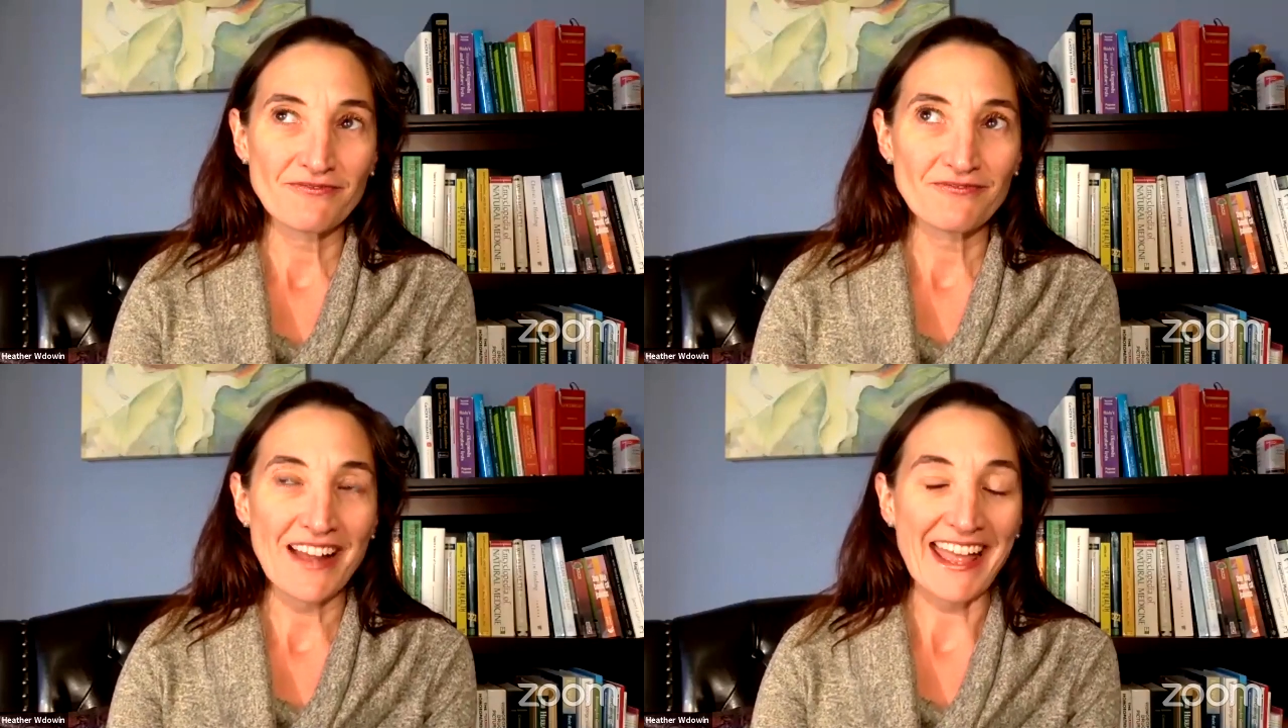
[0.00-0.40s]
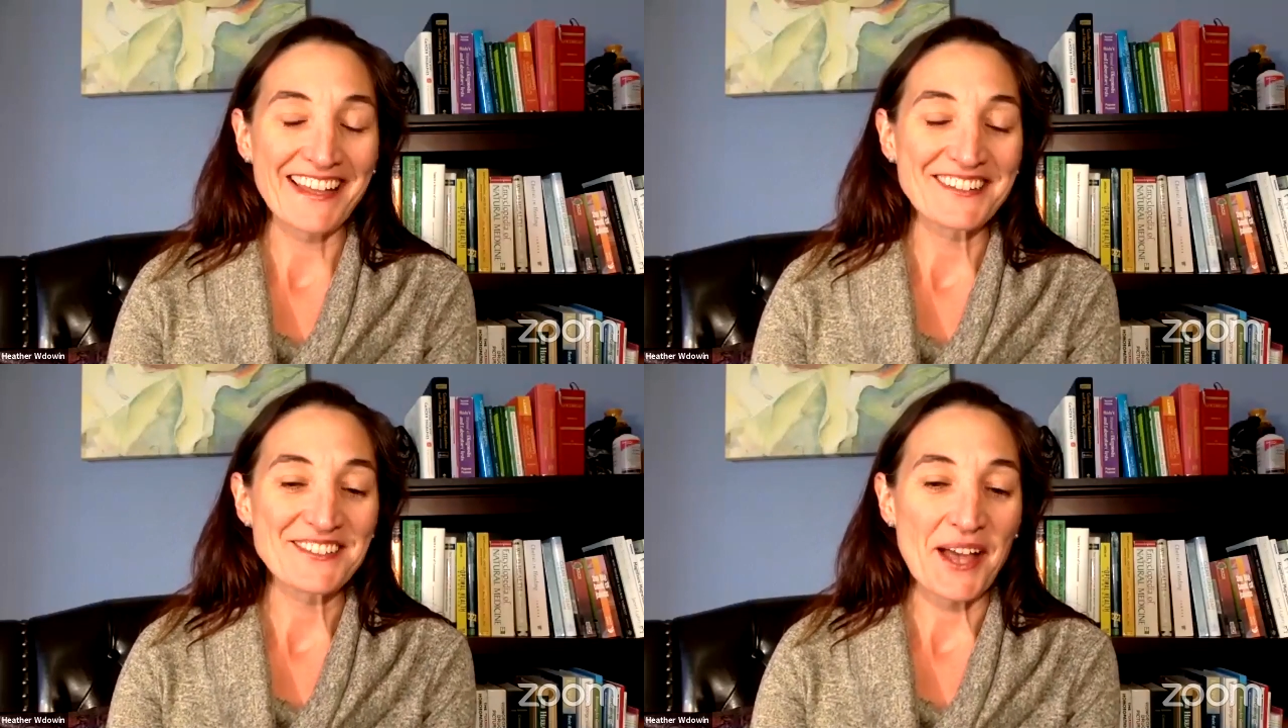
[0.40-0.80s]

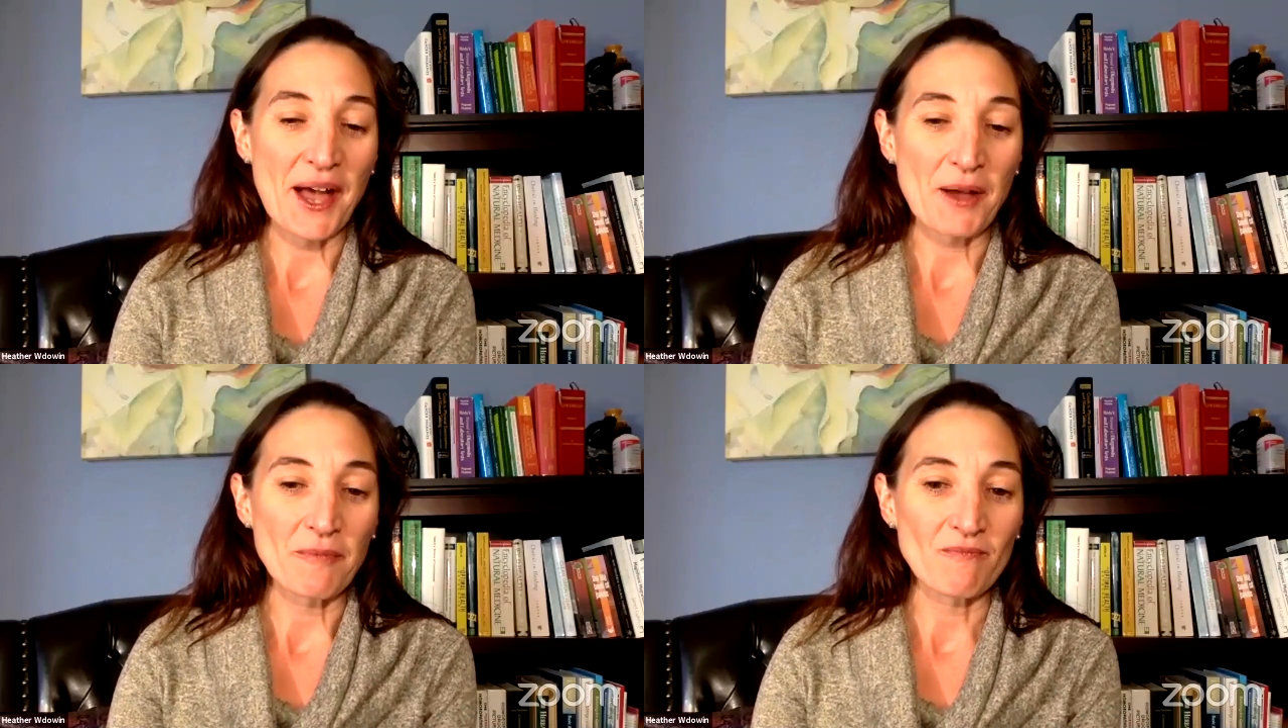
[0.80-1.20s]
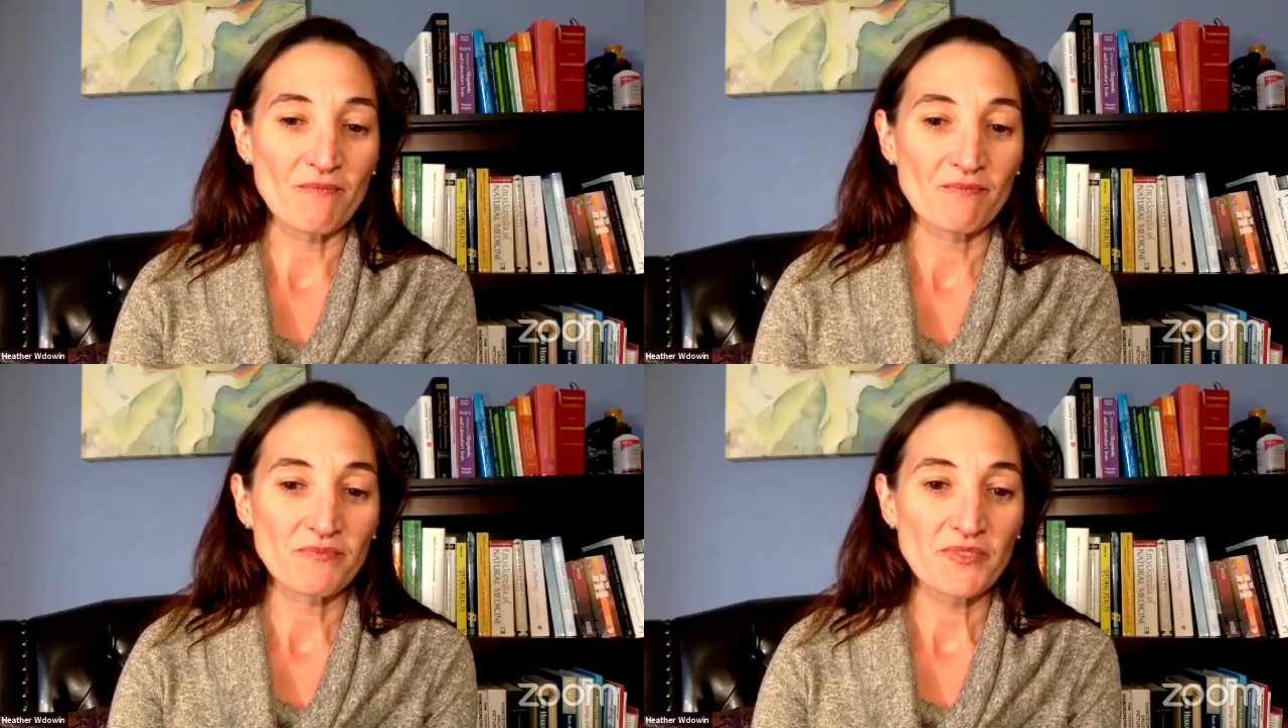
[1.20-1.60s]
And um,
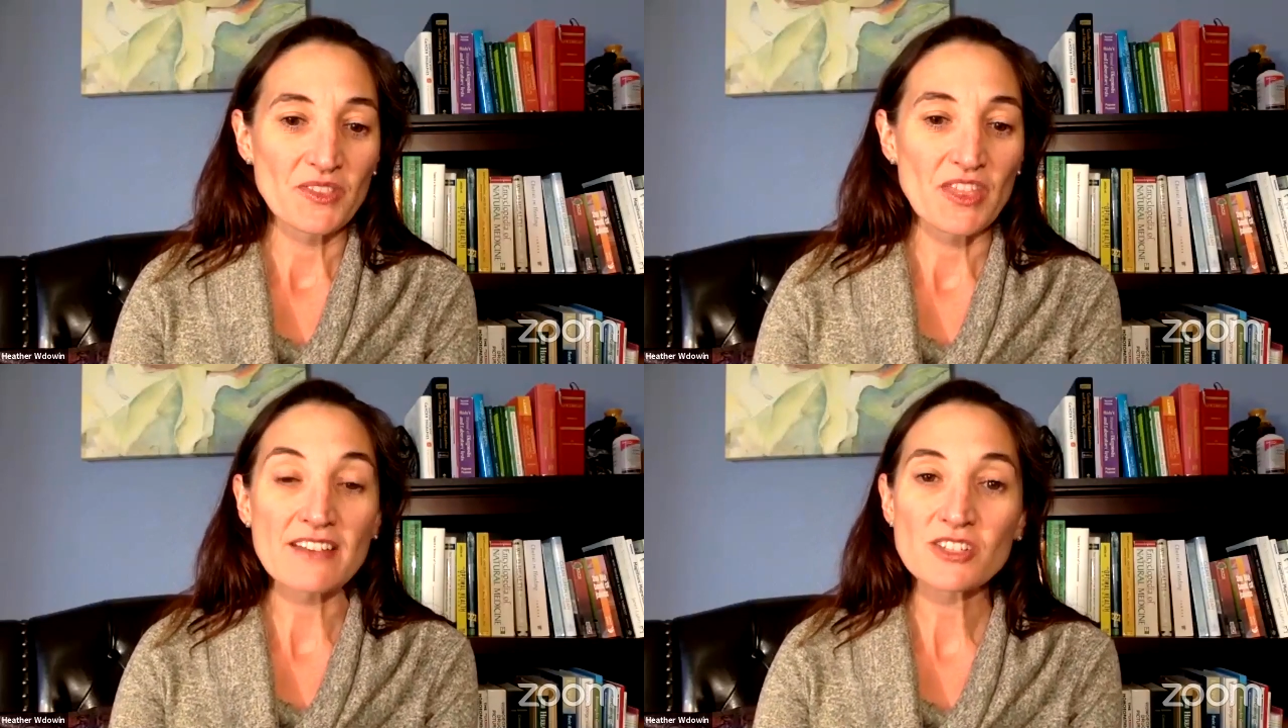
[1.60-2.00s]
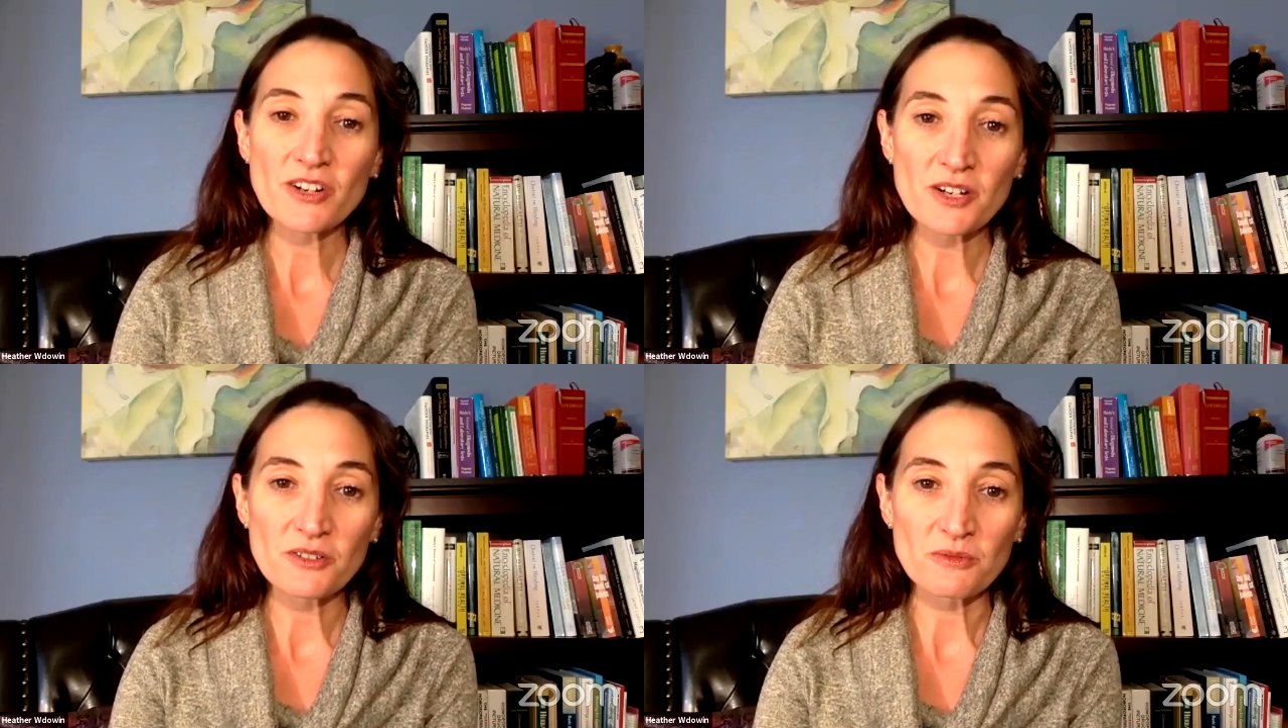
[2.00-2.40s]
that started